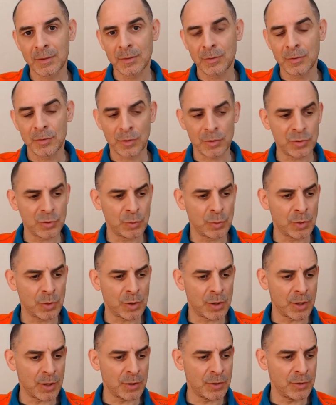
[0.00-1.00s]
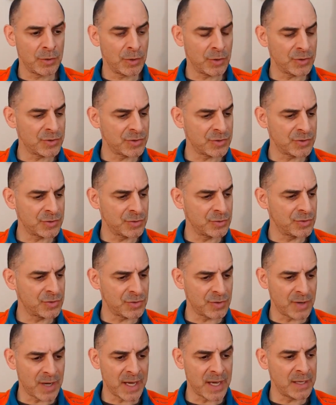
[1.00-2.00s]
not to work, not to
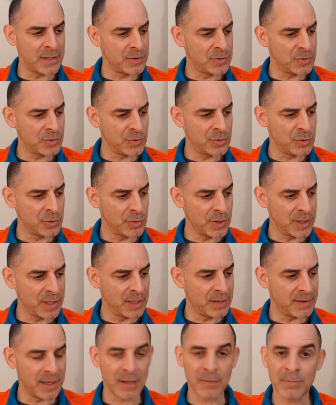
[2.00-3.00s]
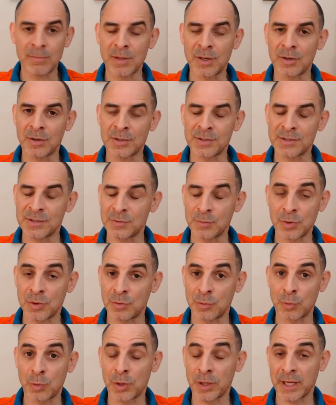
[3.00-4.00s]
try to do anything because it
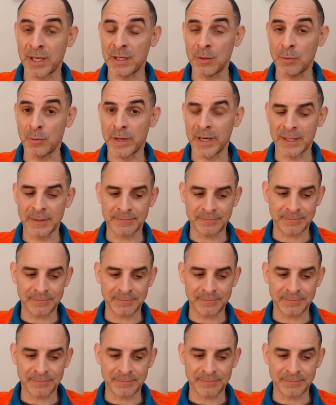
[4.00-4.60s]
wouldn't work anyway.